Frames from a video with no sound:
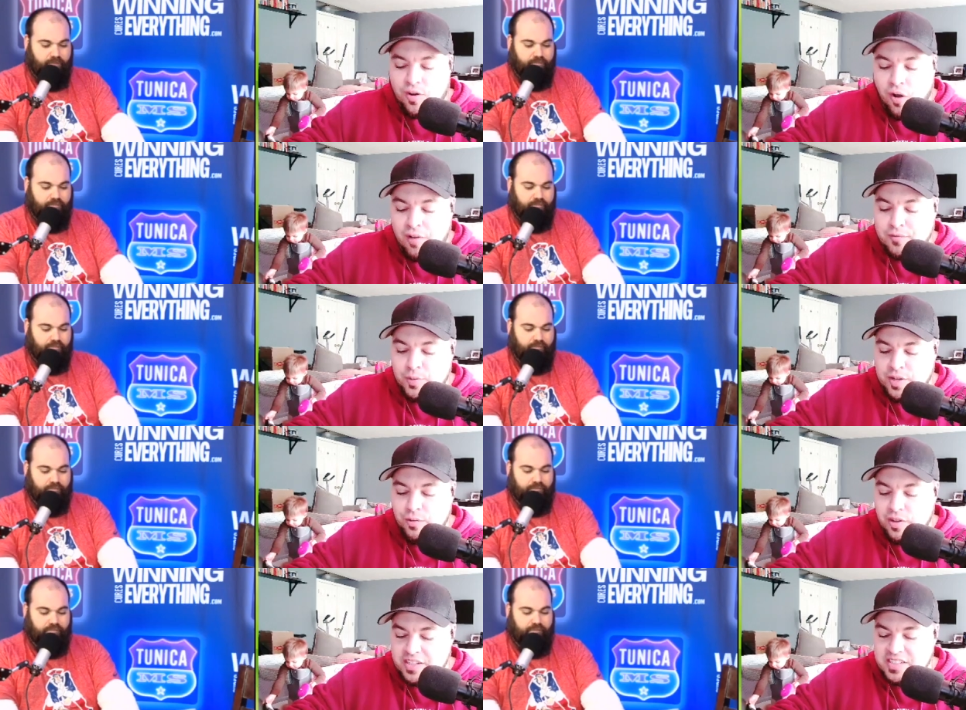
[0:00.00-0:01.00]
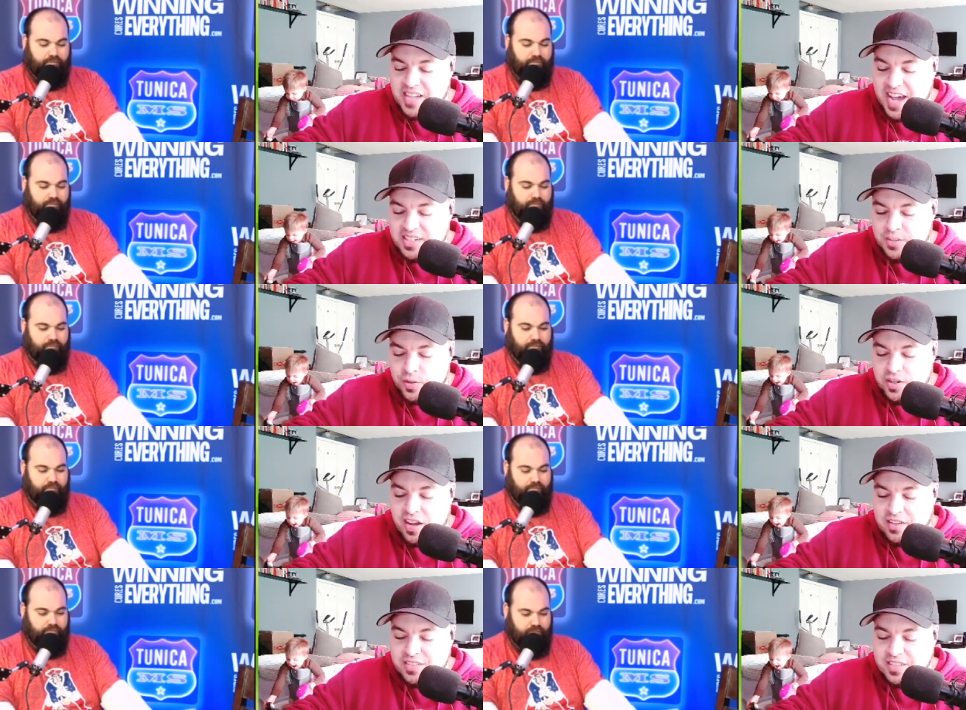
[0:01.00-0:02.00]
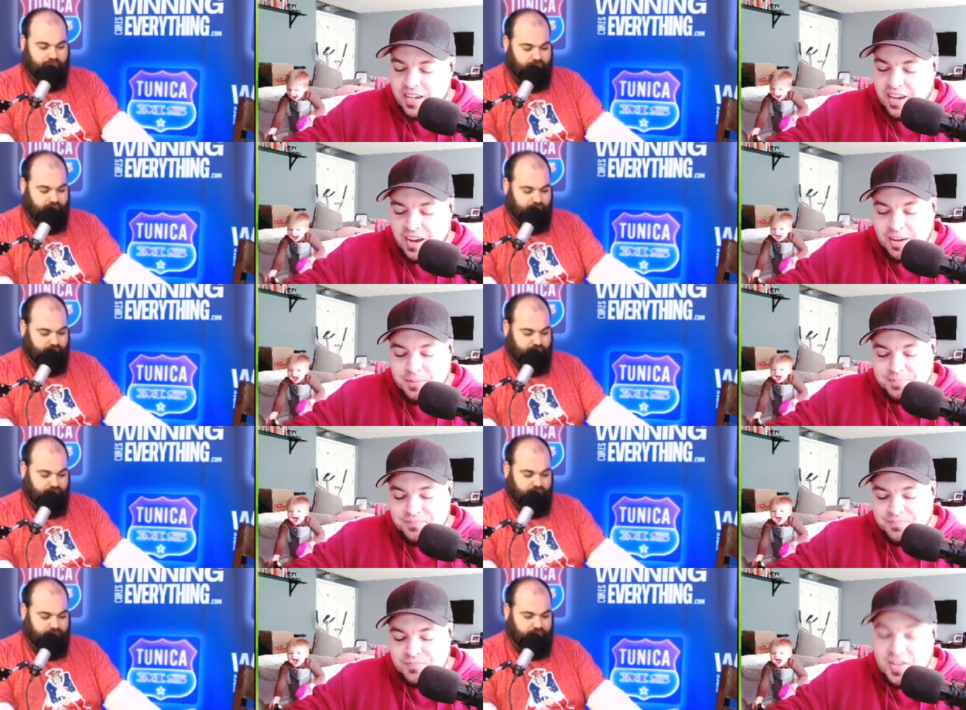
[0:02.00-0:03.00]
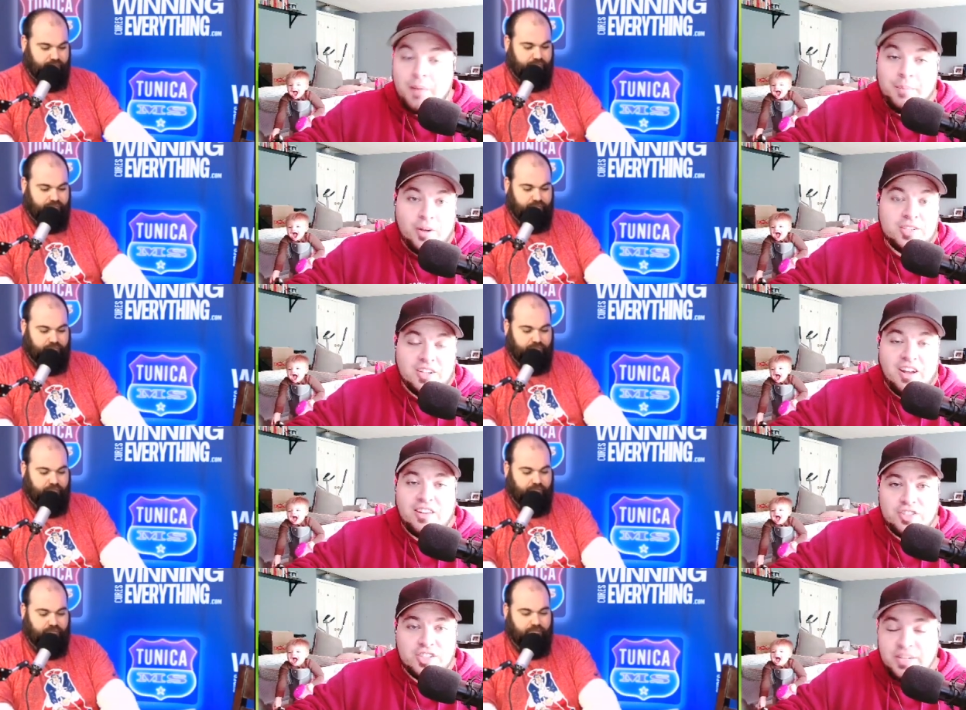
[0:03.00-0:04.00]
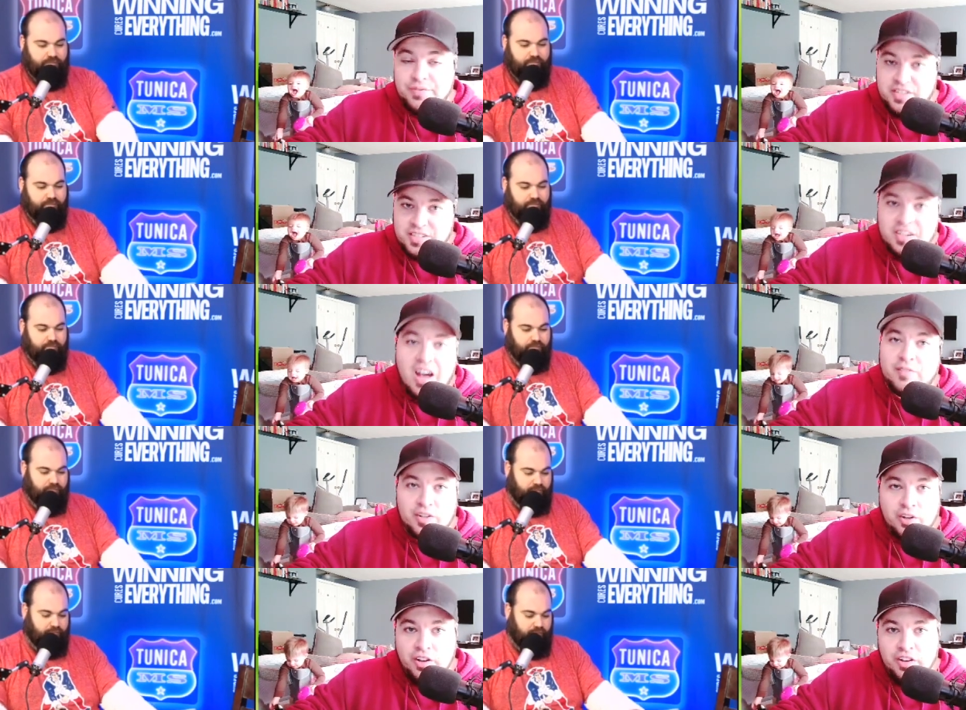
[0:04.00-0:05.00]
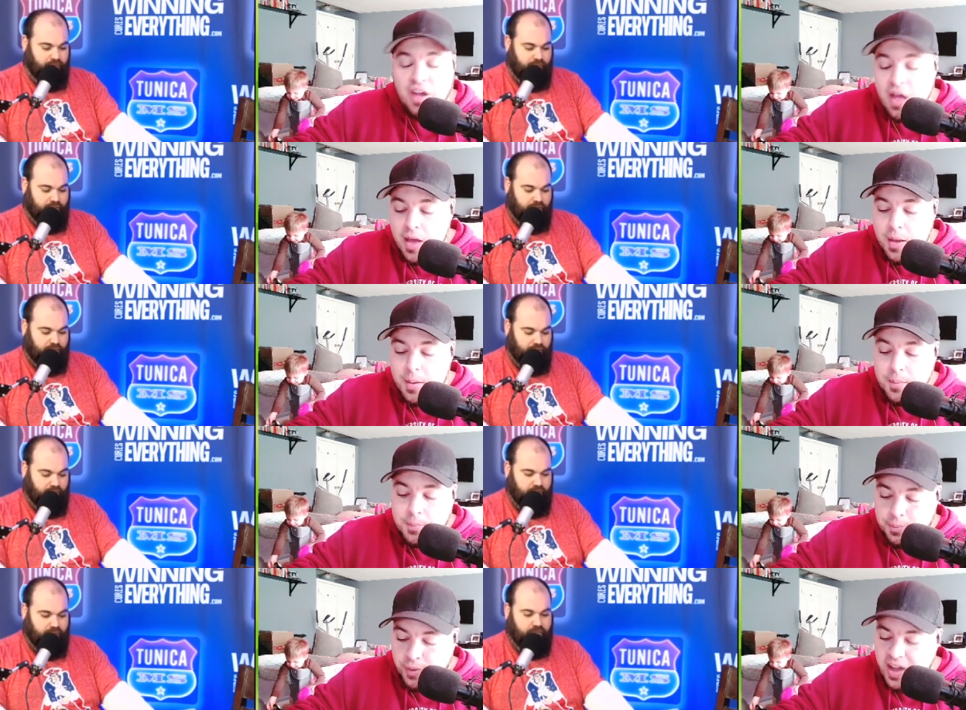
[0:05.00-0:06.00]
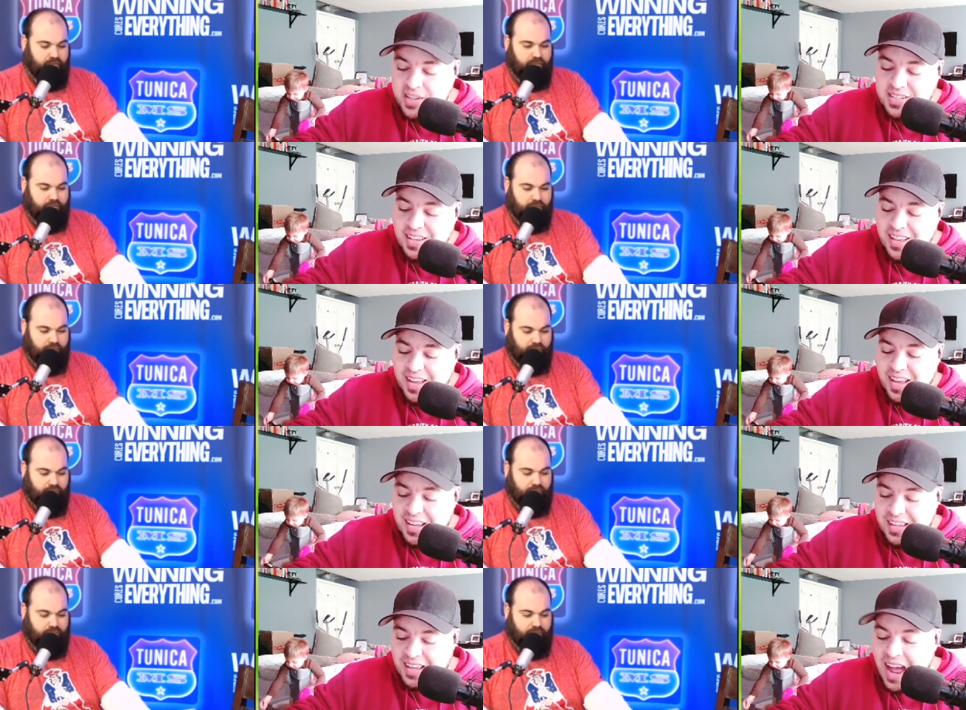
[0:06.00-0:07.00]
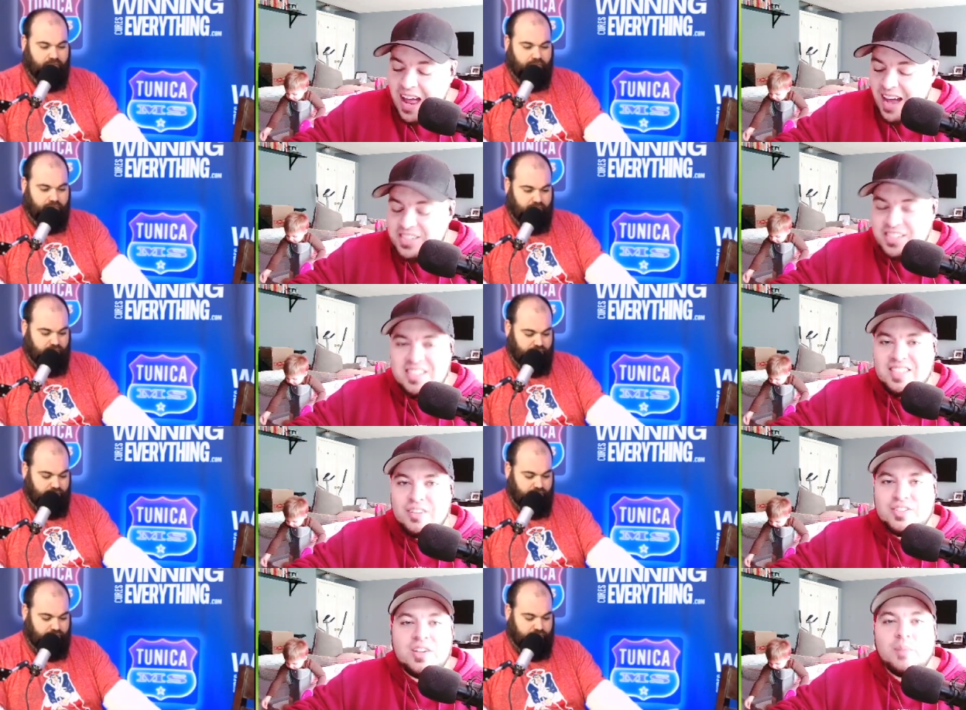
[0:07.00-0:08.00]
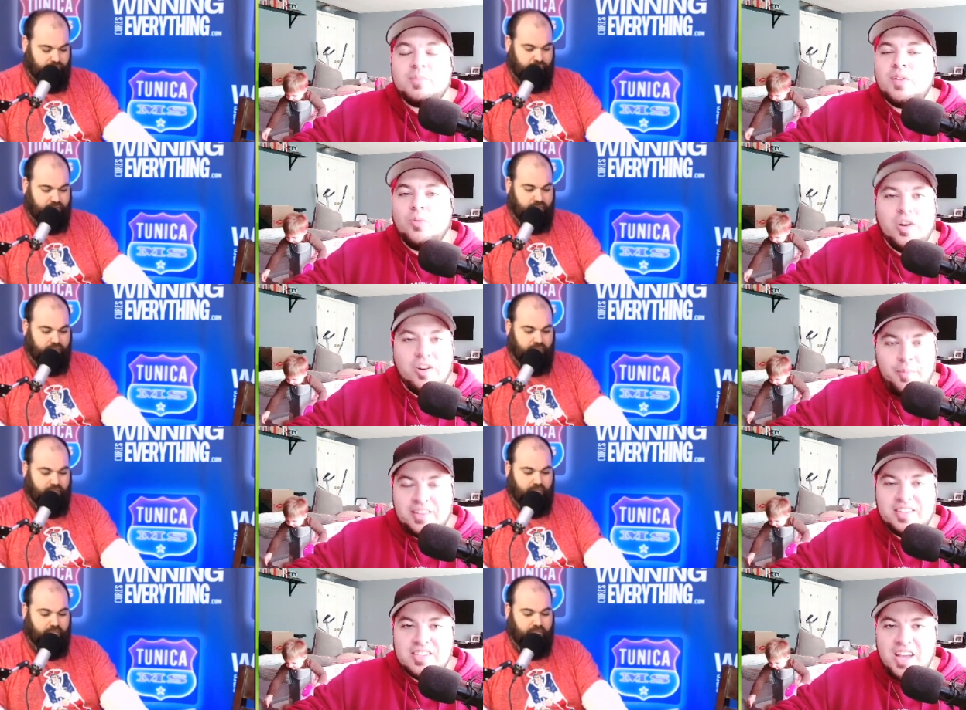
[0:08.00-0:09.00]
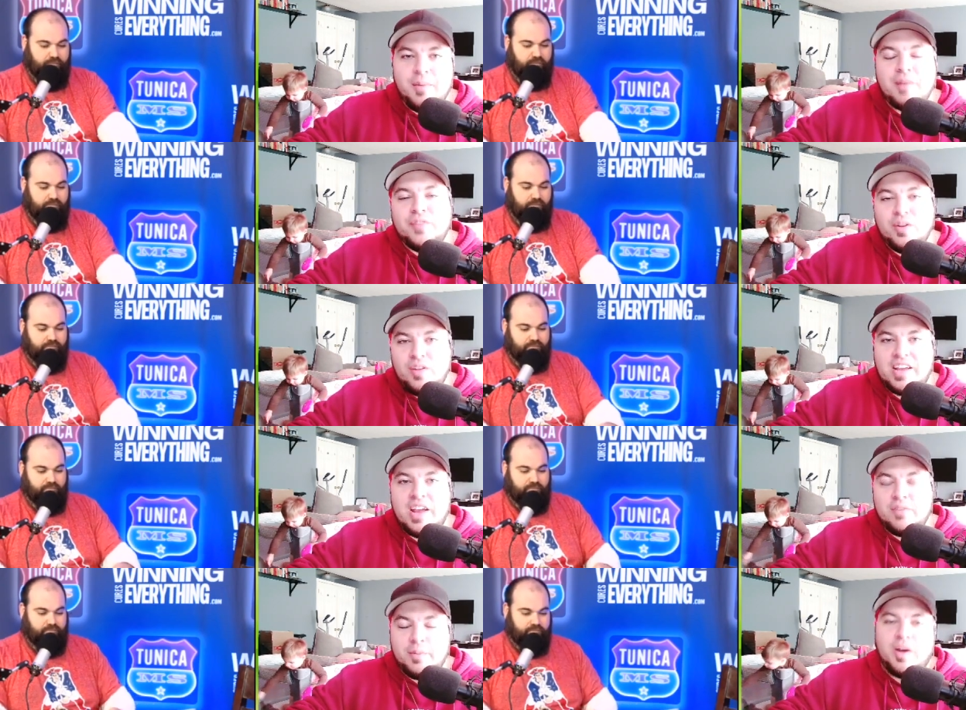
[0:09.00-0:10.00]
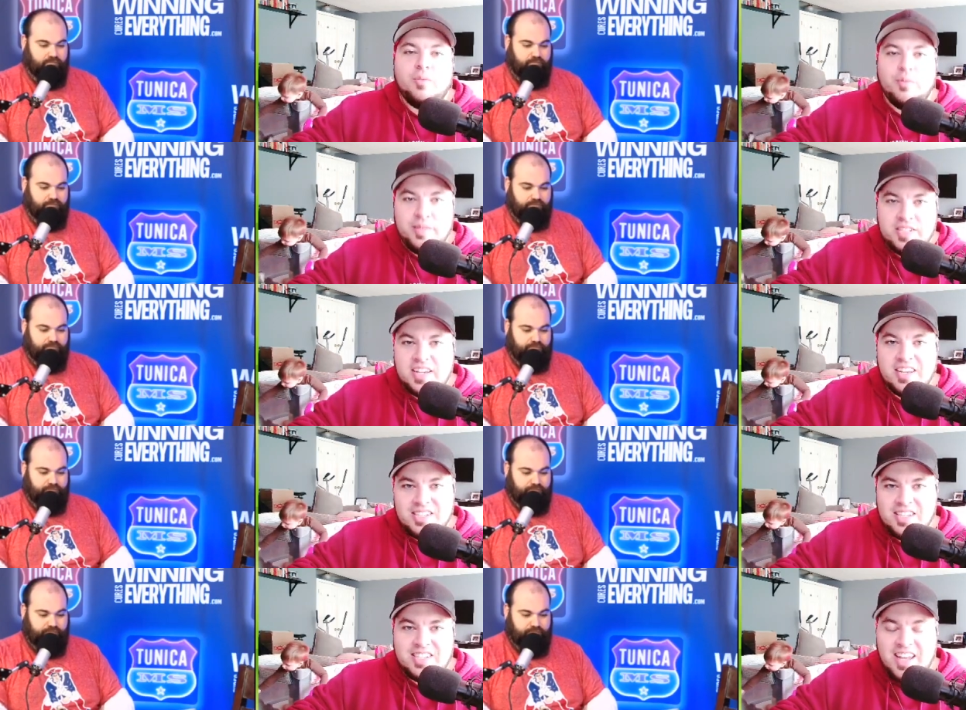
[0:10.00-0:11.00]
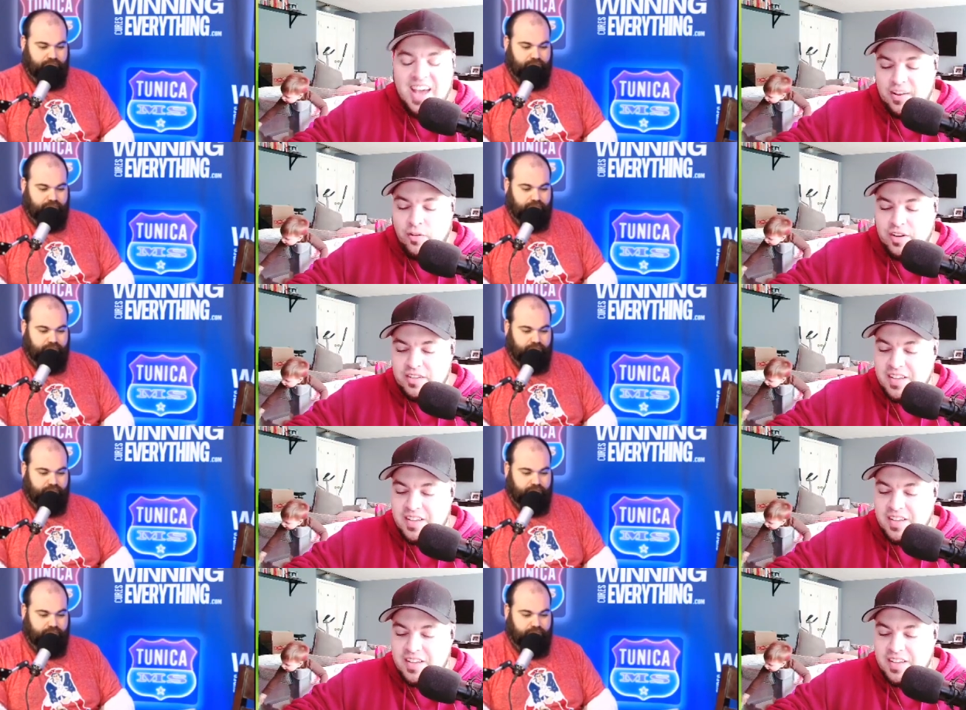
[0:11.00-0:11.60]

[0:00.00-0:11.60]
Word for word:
Speaker 1: off when you look at stats and whatnot. Um, now, Boston College's defense, not very good. But, like, I, I just, there's something weird about this game. I feel like everybody would be taking Cincinnati on it,